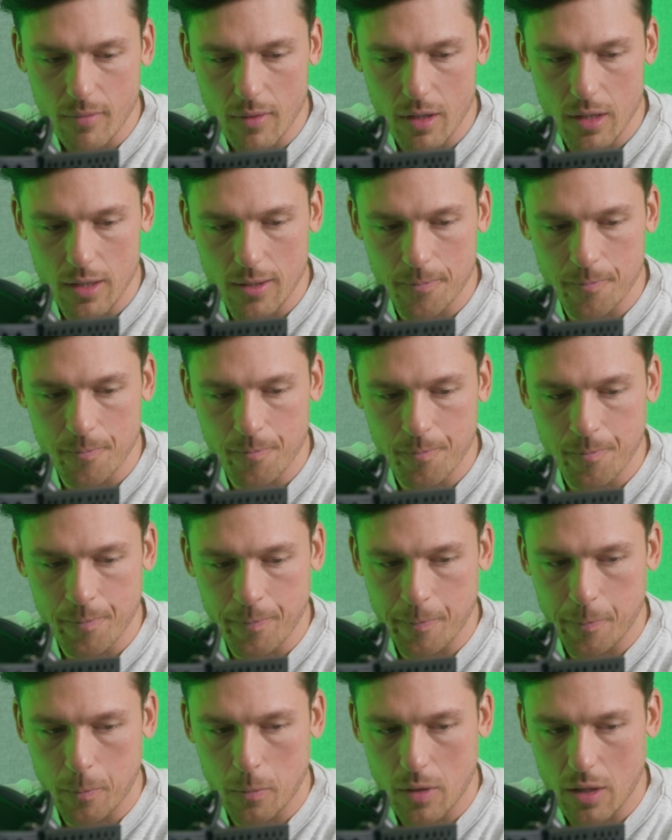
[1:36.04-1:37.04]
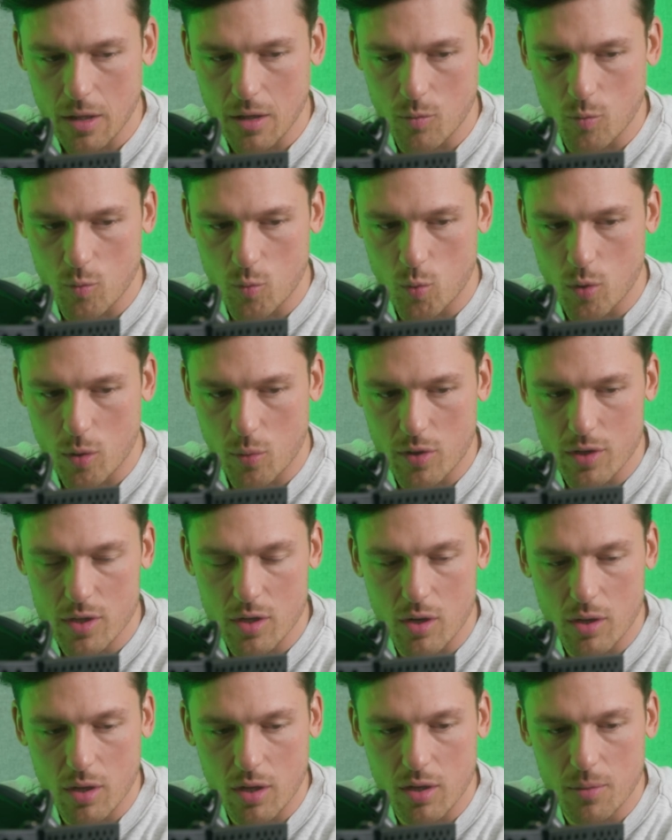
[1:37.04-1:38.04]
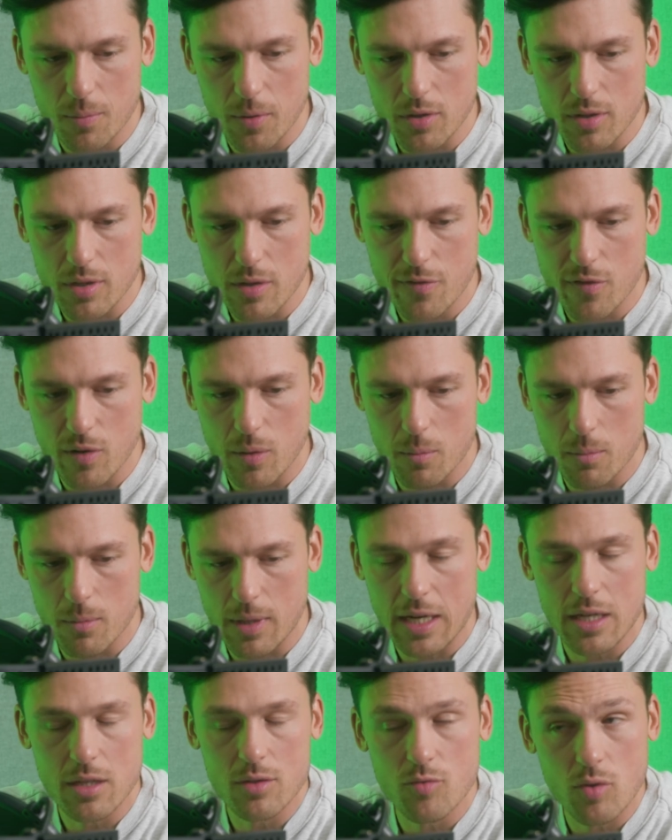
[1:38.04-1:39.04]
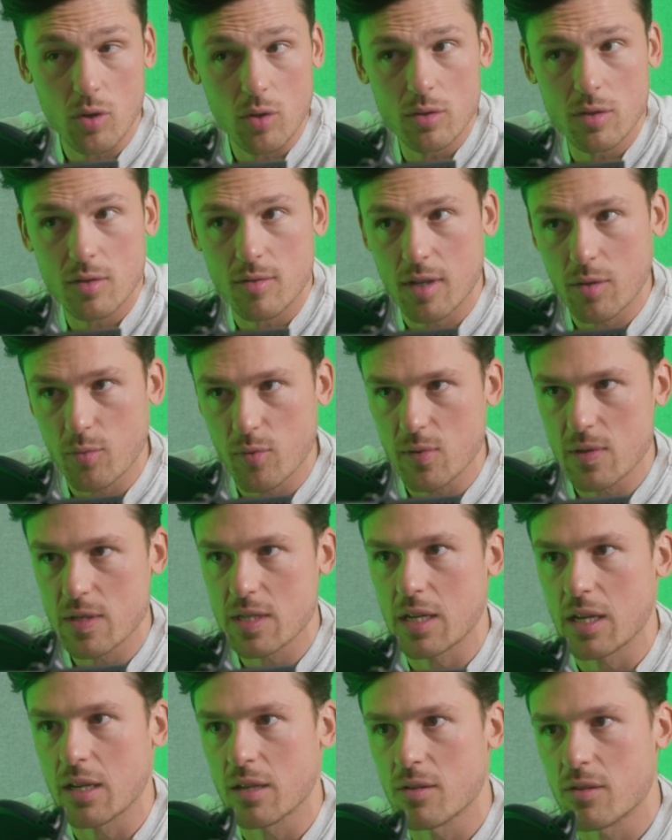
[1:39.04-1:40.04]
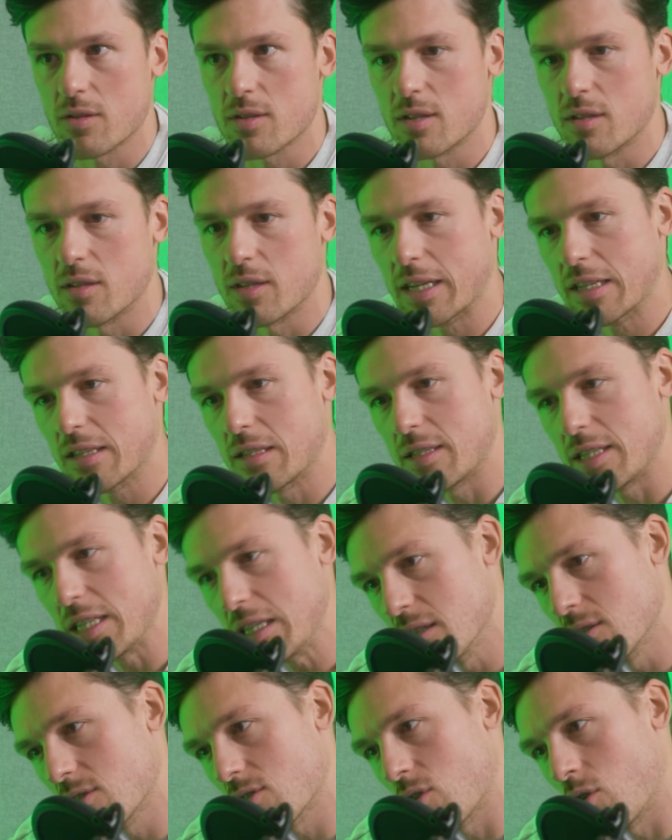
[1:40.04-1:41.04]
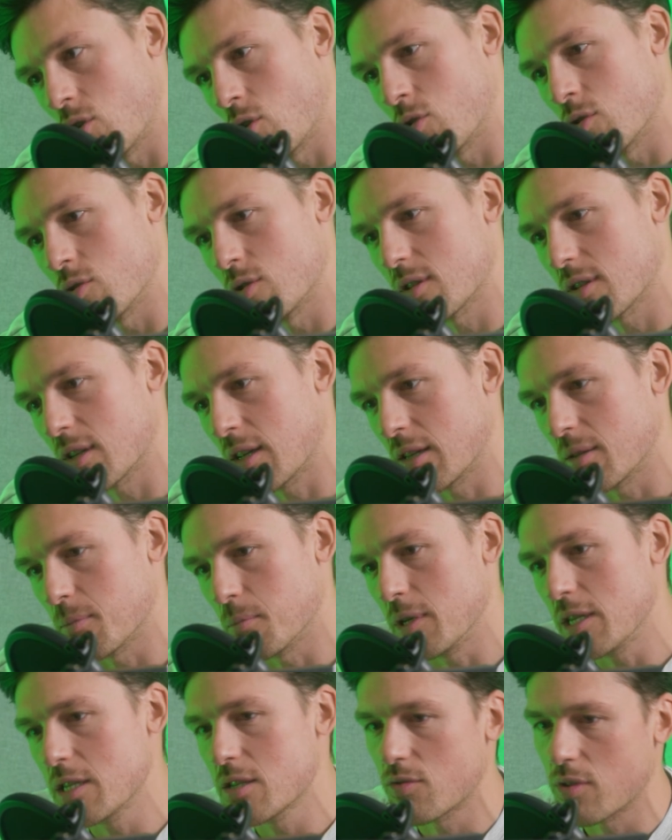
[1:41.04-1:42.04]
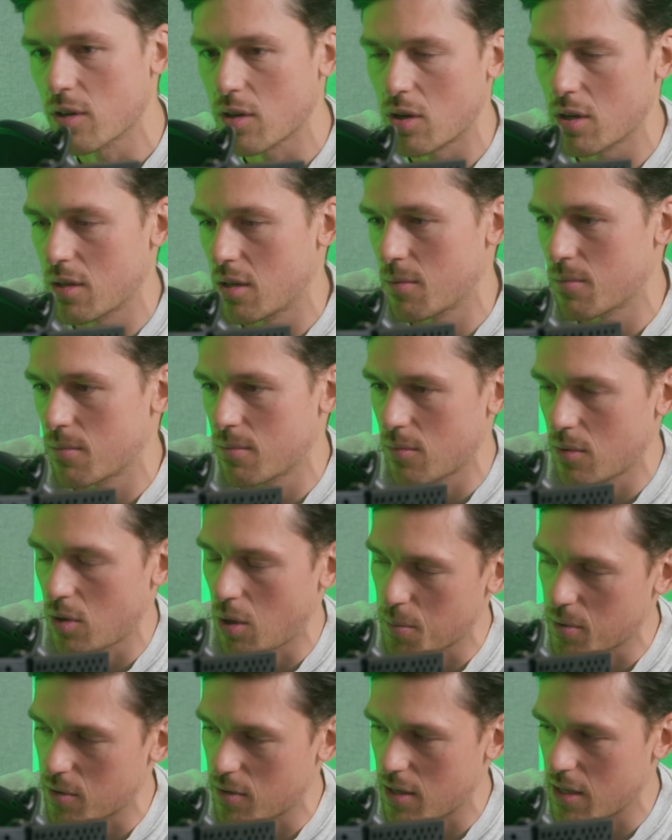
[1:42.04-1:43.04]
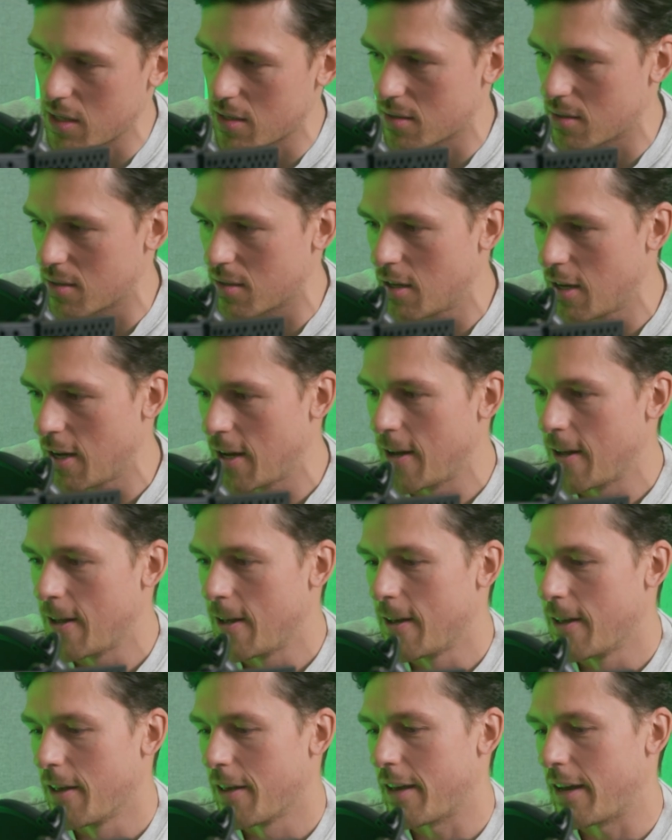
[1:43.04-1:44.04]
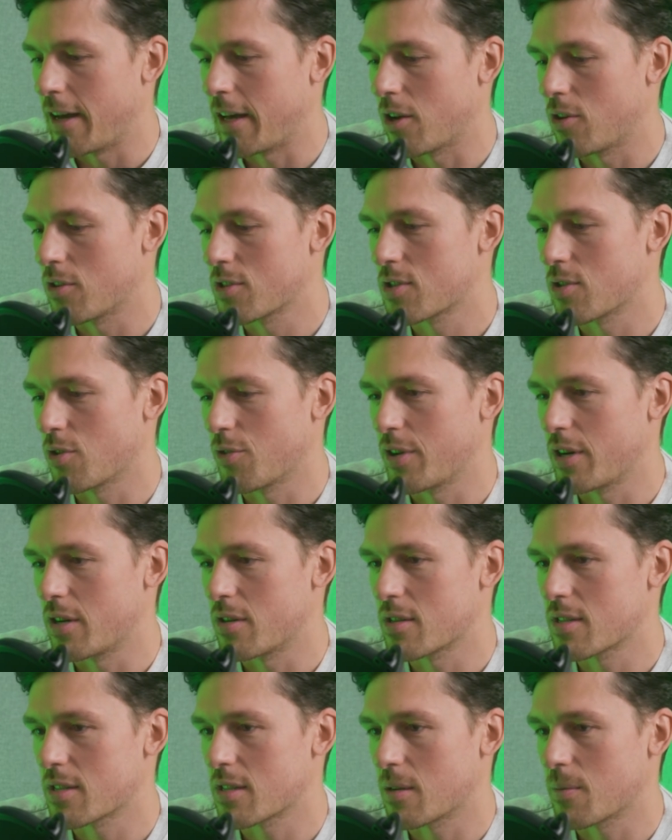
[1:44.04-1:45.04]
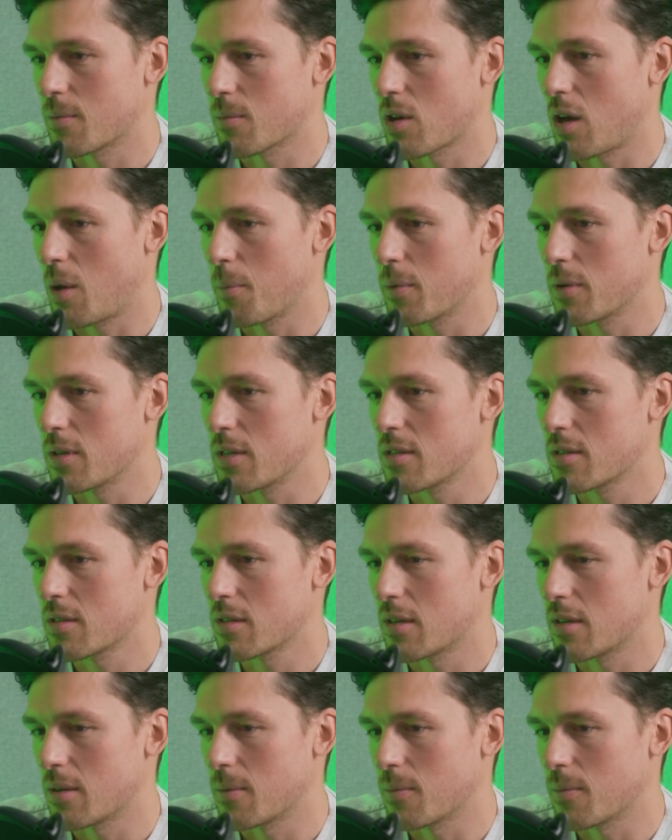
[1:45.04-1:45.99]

We were talking about different market roles, right? We were saying there is like the DSOs and metering operator, and also there's companies